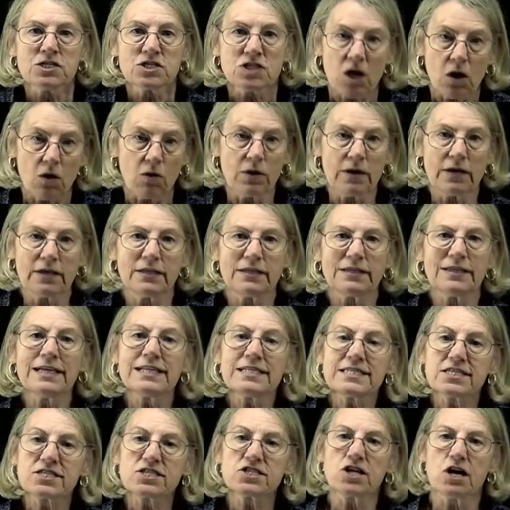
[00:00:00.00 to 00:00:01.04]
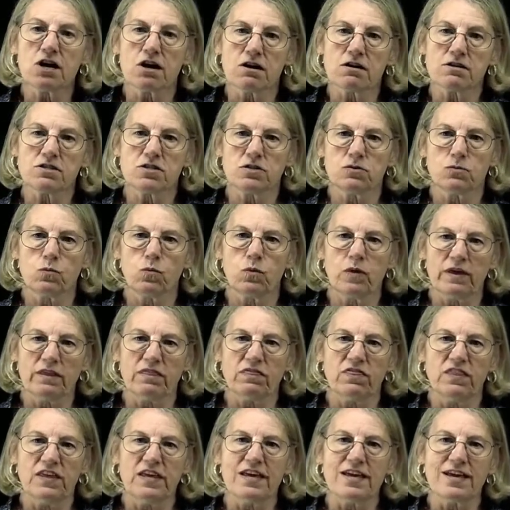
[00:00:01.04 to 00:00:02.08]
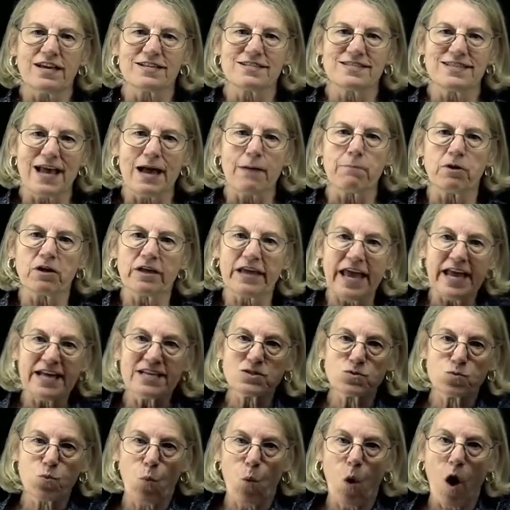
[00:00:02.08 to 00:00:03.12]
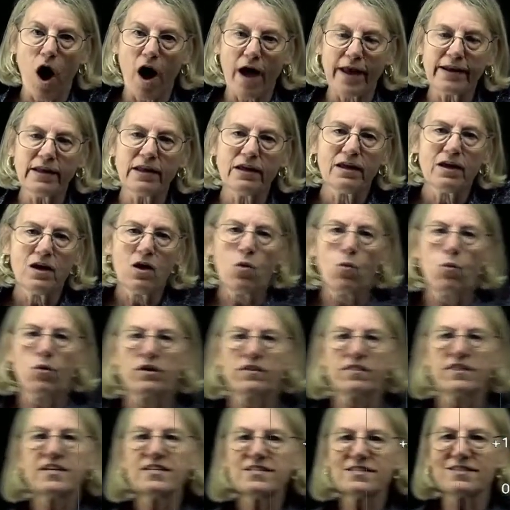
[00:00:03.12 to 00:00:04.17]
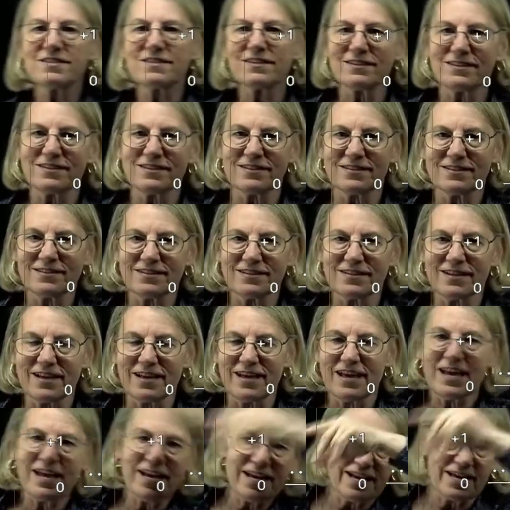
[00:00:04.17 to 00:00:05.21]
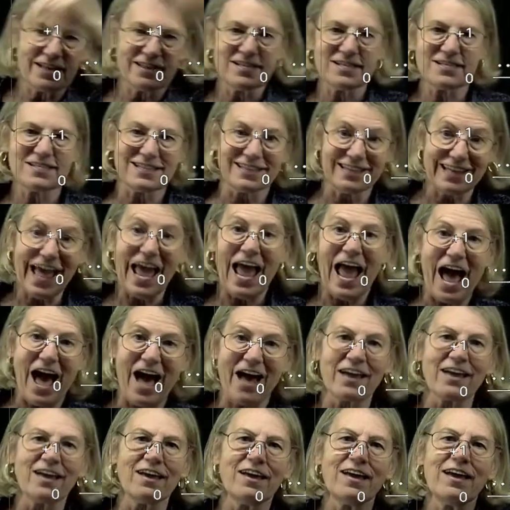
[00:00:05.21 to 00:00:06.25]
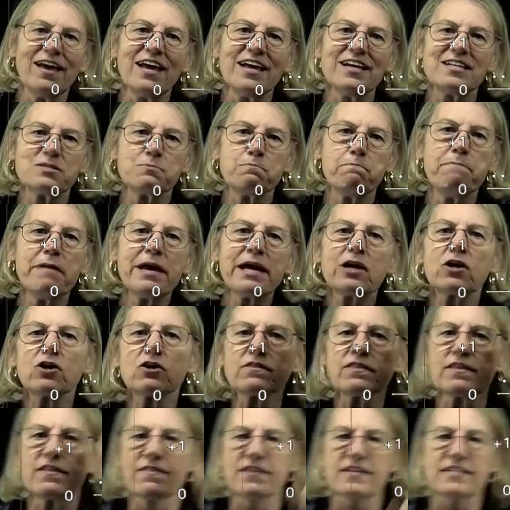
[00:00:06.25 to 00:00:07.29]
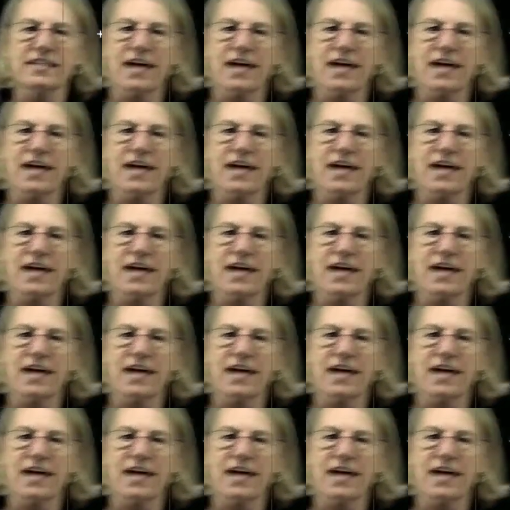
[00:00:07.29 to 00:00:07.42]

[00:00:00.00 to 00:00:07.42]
So let's start with the example case one, where this lag is bigger than the